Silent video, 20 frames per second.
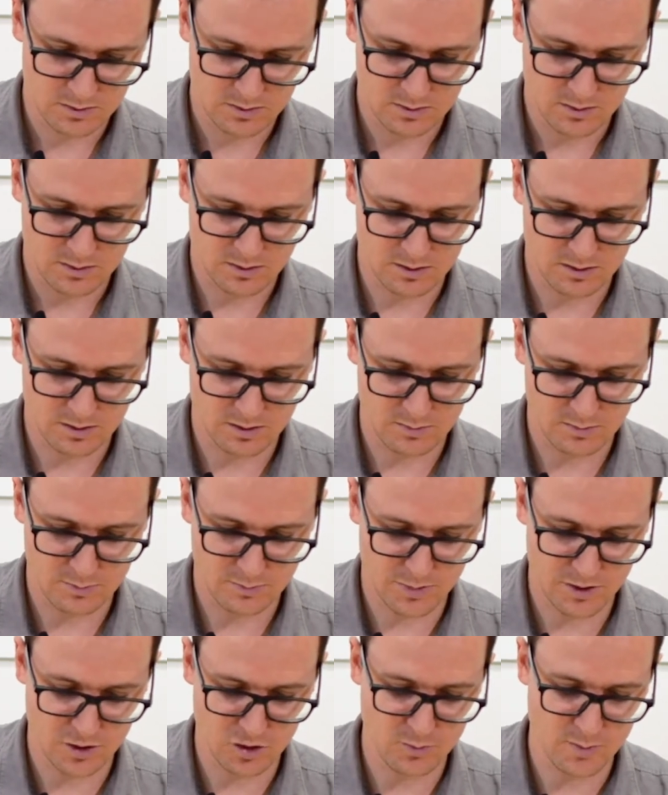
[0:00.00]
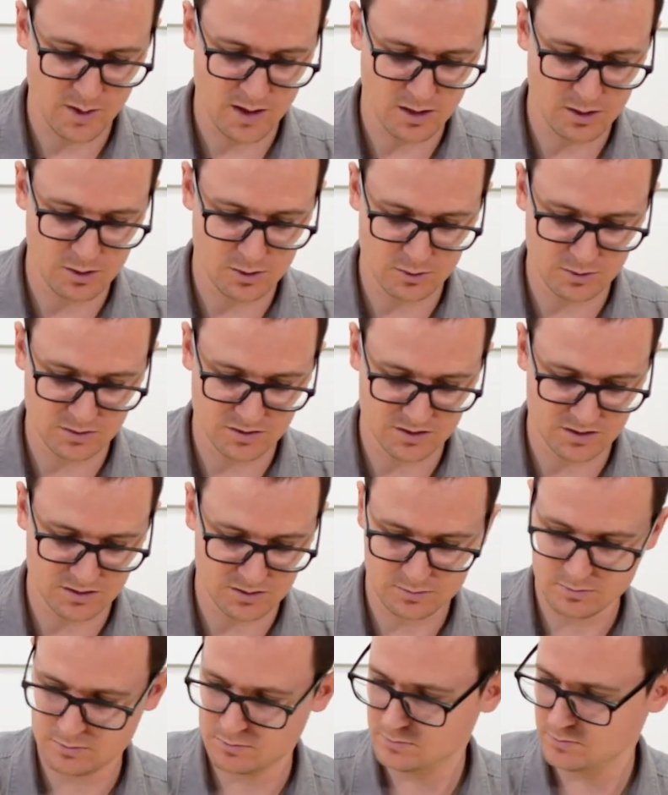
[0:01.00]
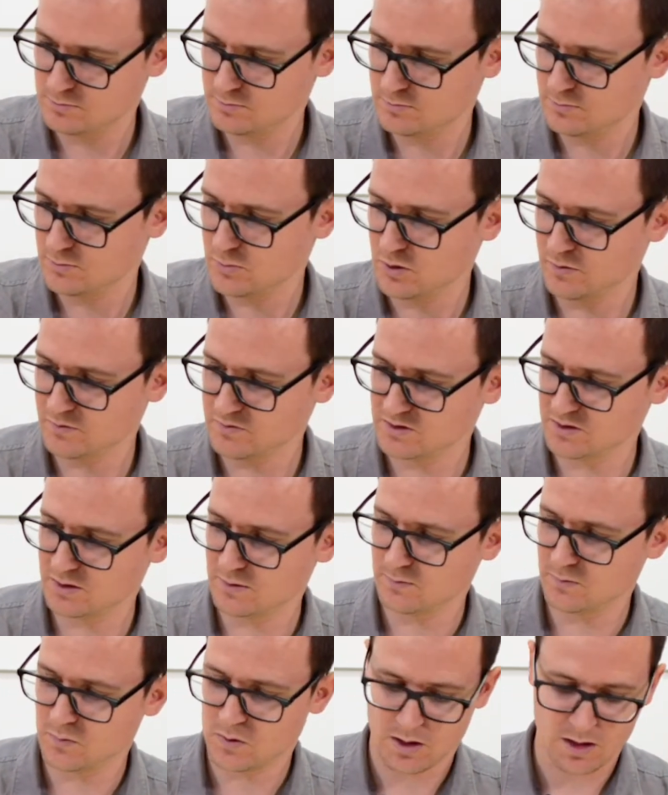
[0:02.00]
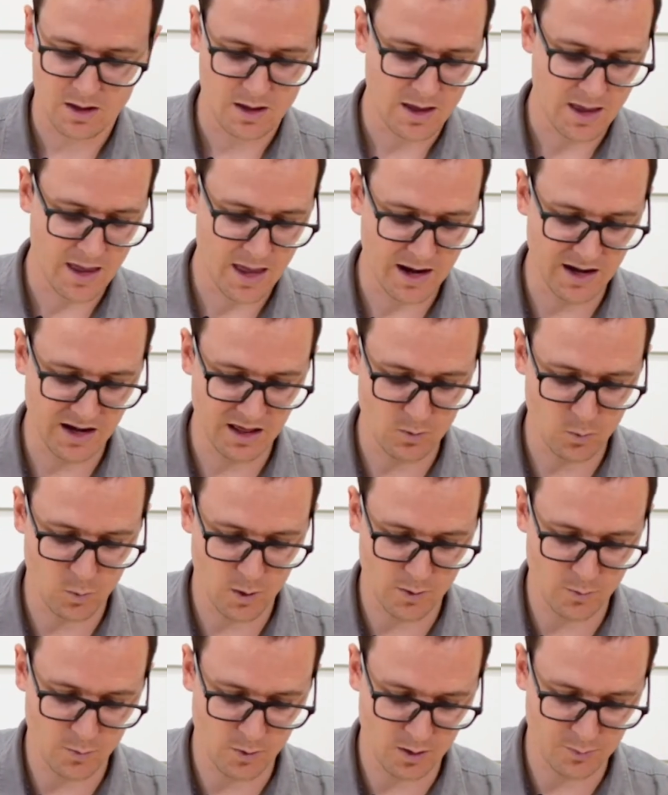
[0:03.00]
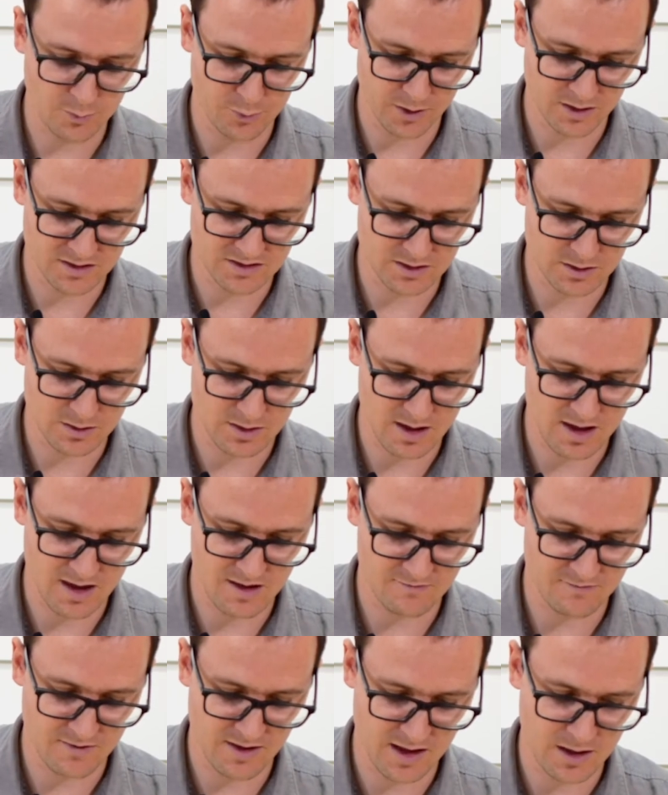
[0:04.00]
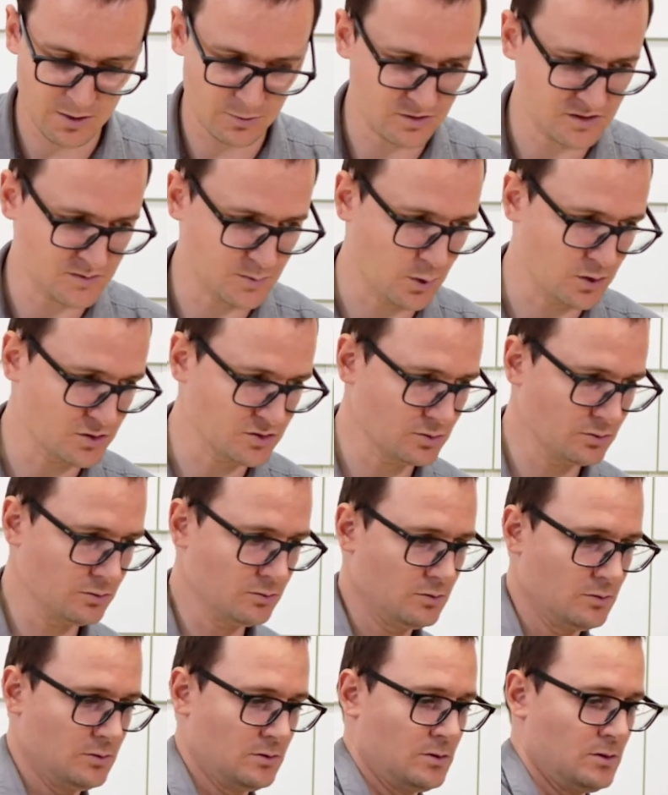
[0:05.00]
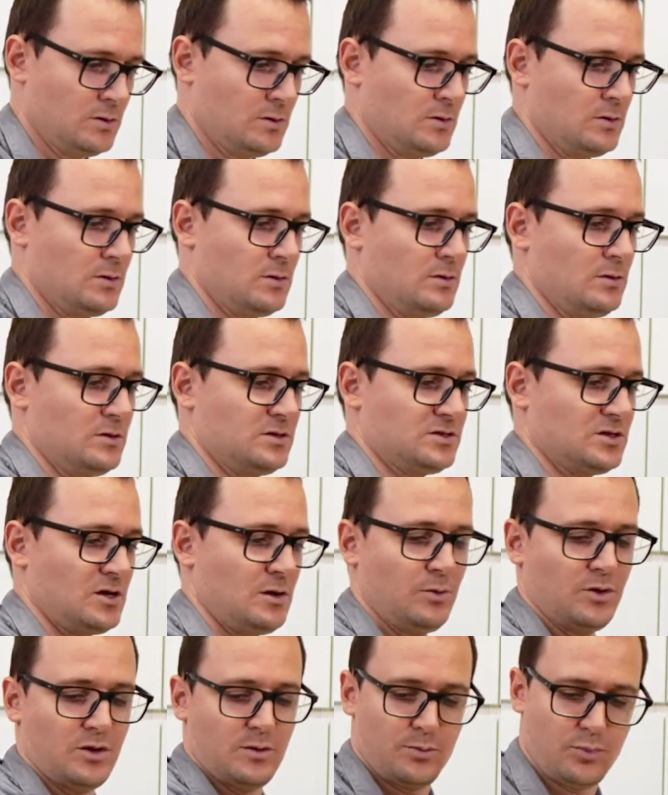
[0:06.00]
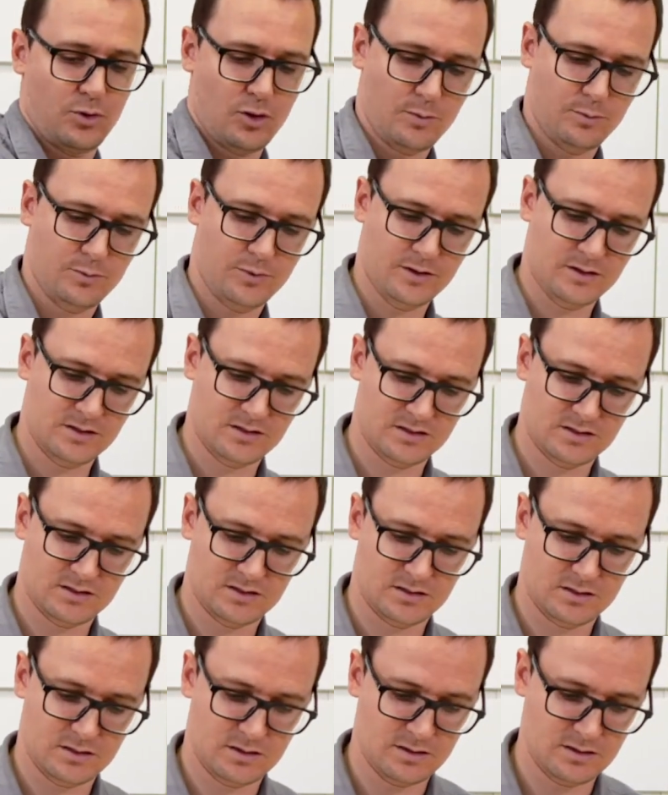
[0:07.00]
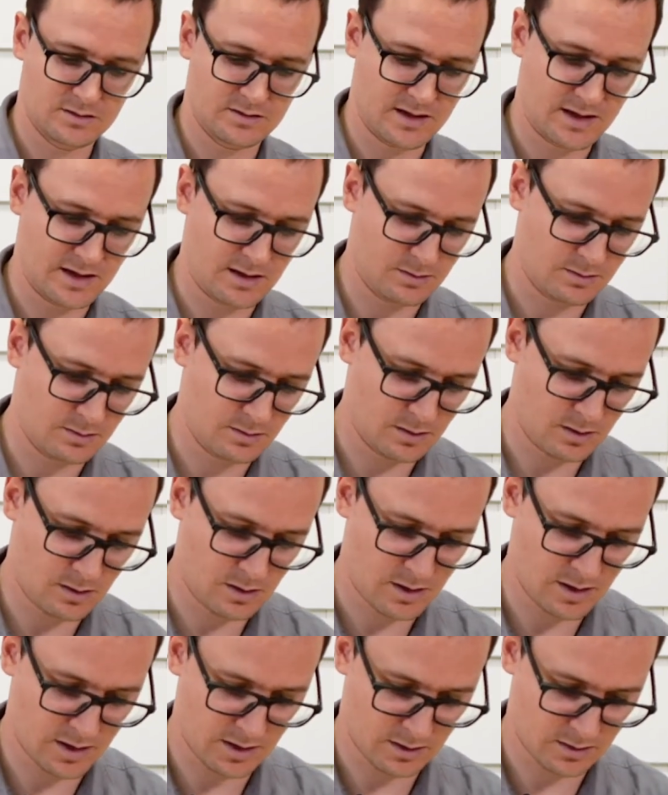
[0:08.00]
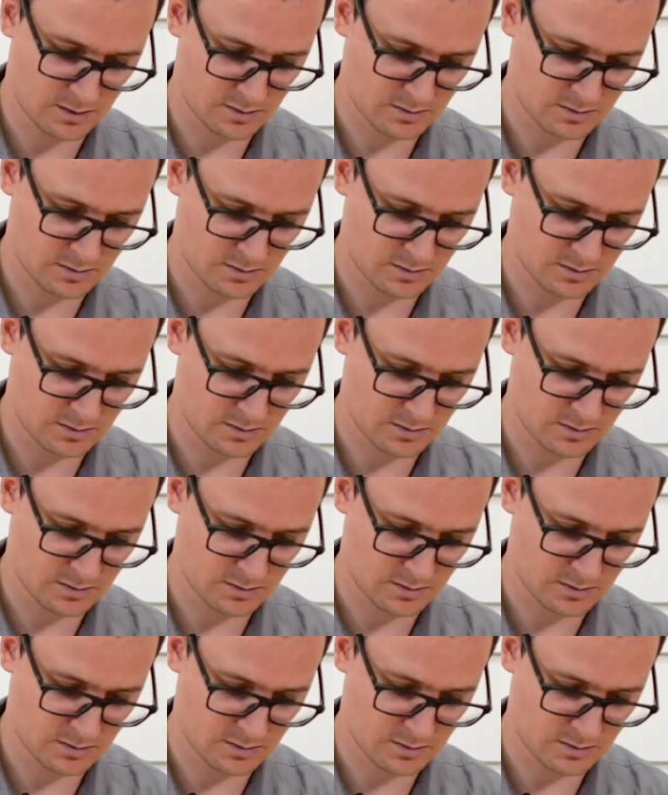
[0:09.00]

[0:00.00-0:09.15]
But you may use, obviously, any 1 wide bricks that you have at your disposal. So I'm going to pop this down like